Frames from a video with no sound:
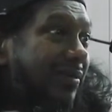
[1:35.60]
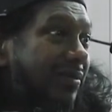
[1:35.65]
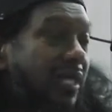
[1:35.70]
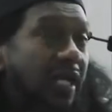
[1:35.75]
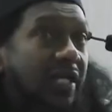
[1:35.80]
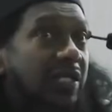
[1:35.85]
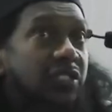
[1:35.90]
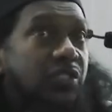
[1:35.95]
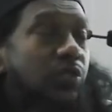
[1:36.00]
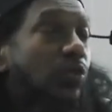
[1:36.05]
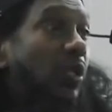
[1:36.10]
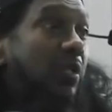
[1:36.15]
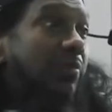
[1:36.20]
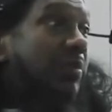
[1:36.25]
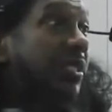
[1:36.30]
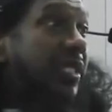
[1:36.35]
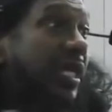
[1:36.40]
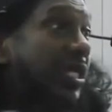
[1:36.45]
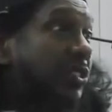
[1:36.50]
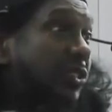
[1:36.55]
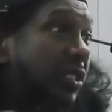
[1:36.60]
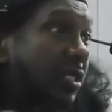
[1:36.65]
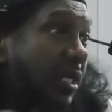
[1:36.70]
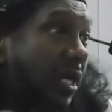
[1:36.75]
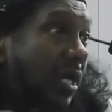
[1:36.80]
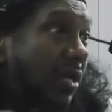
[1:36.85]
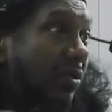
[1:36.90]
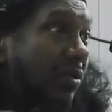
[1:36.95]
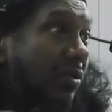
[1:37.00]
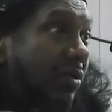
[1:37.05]
Then there's no limitation
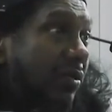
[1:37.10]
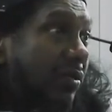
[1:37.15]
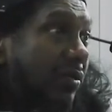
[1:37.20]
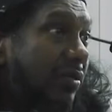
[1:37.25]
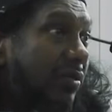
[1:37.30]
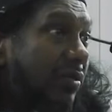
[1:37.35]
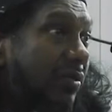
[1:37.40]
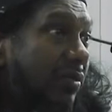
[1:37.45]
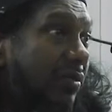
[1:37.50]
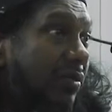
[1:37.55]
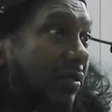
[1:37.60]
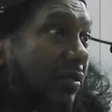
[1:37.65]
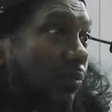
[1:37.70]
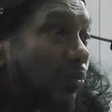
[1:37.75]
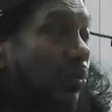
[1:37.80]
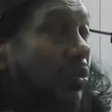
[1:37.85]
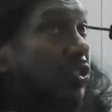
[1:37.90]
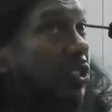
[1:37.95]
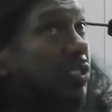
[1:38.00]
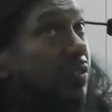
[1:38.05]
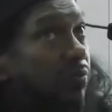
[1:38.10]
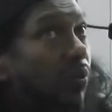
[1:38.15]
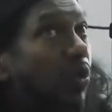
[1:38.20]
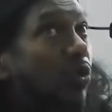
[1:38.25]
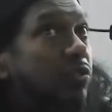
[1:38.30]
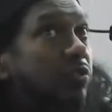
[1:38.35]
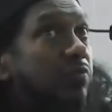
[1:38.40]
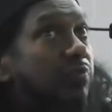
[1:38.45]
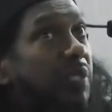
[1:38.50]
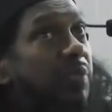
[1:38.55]
now, which is
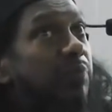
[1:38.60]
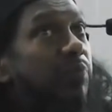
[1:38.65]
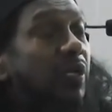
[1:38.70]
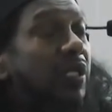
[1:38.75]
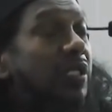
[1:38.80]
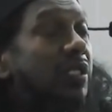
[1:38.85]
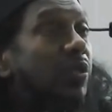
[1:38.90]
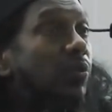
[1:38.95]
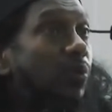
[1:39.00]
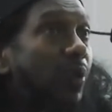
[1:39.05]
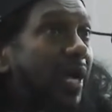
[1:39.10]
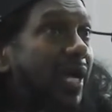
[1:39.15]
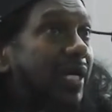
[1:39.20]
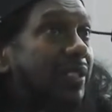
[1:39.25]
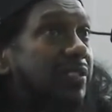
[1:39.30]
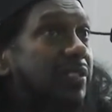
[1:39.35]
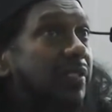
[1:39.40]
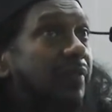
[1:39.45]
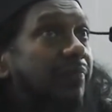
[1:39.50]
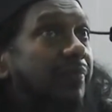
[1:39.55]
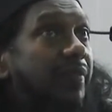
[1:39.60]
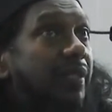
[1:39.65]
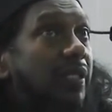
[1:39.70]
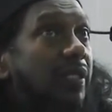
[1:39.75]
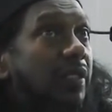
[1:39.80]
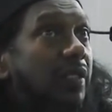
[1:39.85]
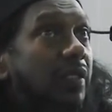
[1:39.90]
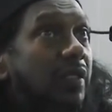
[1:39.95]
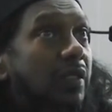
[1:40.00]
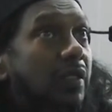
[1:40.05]
most people in the West
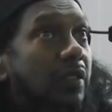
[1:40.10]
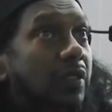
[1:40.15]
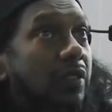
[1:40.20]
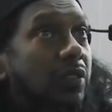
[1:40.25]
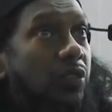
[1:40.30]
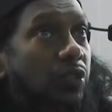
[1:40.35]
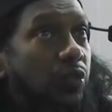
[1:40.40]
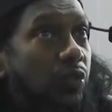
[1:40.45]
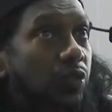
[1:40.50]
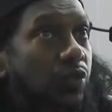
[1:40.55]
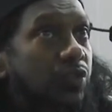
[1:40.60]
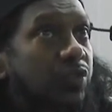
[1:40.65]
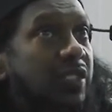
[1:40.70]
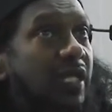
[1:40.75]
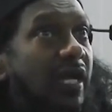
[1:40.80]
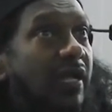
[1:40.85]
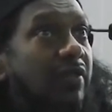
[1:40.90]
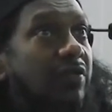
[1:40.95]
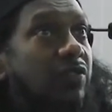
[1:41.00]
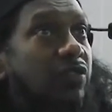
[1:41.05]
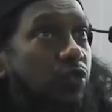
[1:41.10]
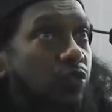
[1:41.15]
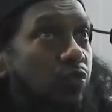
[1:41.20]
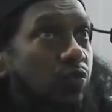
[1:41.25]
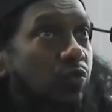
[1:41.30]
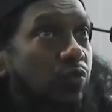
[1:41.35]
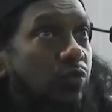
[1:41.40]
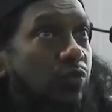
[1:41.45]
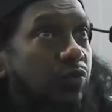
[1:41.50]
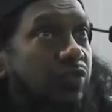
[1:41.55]
use that
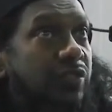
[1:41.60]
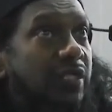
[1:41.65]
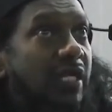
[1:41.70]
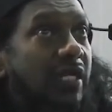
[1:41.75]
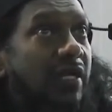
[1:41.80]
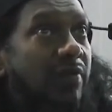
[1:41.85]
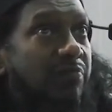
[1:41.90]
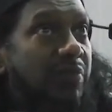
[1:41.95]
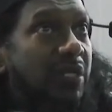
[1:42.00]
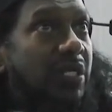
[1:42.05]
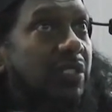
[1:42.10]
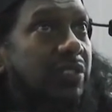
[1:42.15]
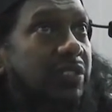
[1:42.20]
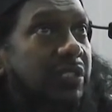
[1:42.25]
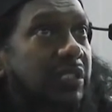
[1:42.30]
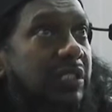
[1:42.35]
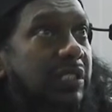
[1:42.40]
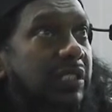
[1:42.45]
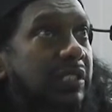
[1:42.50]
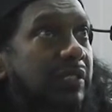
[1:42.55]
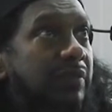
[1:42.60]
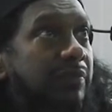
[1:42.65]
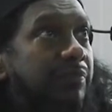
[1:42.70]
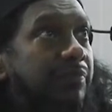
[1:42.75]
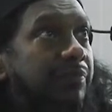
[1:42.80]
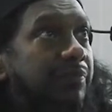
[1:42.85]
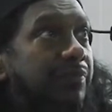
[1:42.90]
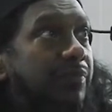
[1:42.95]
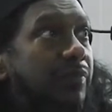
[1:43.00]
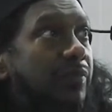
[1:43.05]
tool, that ability
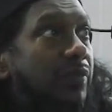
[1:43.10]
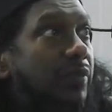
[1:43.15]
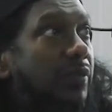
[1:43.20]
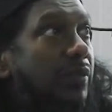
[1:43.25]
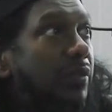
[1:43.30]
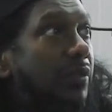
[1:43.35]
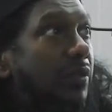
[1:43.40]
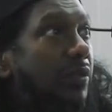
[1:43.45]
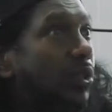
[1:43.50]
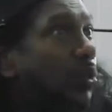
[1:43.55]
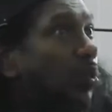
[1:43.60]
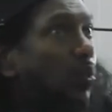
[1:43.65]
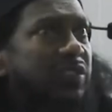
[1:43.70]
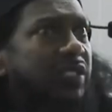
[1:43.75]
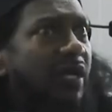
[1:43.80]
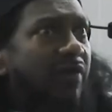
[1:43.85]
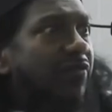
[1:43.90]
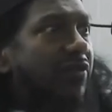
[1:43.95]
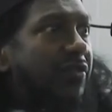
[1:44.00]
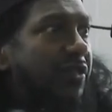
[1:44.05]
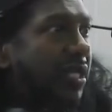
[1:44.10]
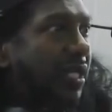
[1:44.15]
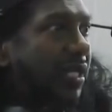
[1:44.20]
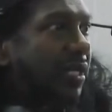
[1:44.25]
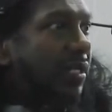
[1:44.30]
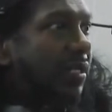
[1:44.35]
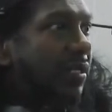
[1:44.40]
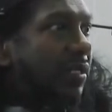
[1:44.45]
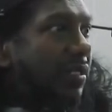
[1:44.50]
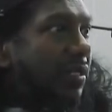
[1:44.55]
towards everything,
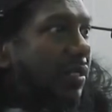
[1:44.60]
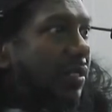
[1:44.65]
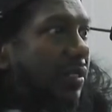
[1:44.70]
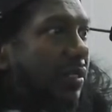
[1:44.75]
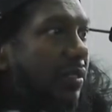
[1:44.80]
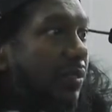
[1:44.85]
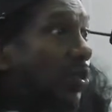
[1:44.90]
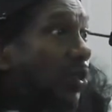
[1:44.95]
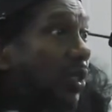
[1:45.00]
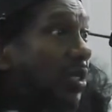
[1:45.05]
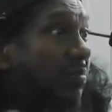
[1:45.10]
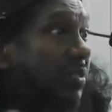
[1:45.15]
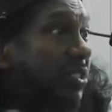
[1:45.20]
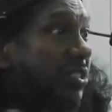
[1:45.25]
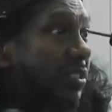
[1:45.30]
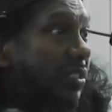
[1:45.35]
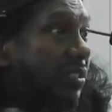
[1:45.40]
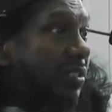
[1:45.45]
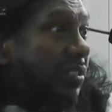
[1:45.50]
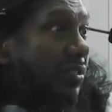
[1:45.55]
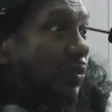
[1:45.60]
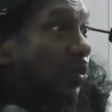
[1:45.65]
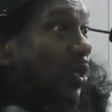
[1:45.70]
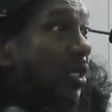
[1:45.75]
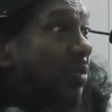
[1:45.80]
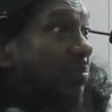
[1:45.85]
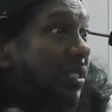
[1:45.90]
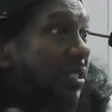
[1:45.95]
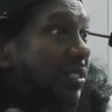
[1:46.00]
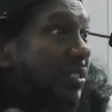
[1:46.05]
no
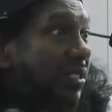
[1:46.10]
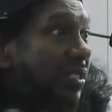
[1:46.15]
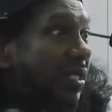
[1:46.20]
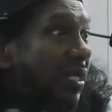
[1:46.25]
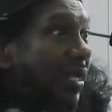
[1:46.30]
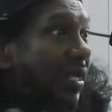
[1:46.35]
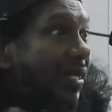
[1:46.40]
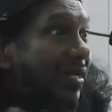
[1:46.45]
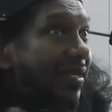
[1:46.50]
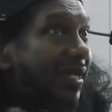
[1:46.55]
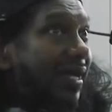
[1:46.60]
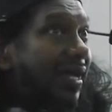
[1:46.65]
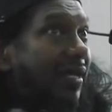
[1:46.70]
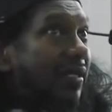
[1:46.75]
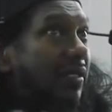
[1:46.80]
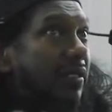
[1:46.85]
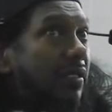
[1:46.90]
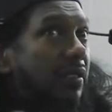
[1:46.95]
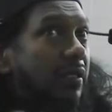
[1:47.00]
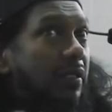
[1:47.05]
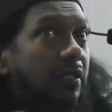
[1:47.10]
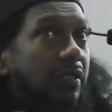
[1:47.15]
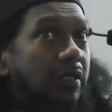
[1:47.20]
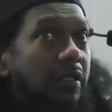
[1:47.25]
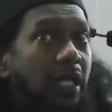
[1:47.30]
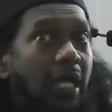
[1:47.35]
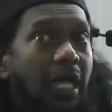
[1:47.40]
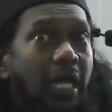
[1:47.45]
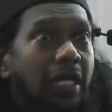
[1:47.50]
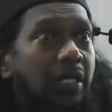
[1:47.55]
limit. Then
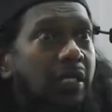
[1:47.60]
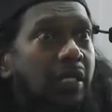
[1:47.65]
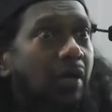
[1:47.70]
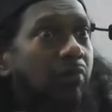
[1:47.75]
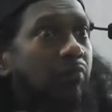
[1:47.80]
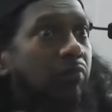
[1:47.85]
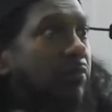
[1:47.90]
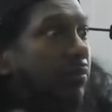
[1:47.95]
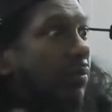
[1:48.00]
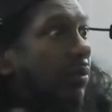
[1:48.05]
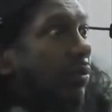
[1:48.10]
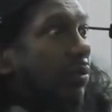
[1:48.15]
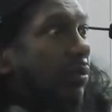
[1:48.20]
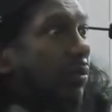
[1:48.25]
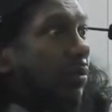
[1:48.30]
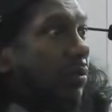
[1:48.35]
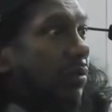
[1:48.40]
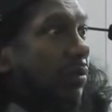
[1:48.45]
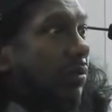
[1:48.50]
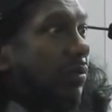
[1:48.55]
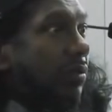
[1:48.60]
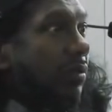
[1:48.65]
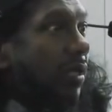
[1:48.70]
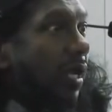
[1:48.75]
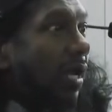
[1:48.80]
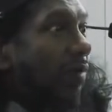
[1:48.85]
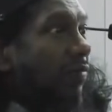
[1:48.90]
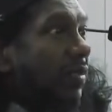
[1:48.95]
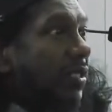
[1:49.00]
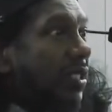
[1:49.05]
they end up, look,
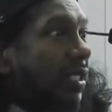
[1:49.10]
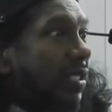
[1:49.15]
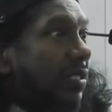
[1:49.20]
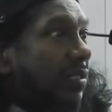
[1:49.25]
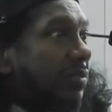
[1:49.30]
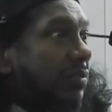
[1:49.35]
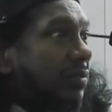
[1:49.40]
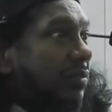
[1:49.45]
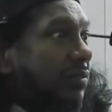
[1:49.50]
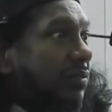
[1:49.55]
everything's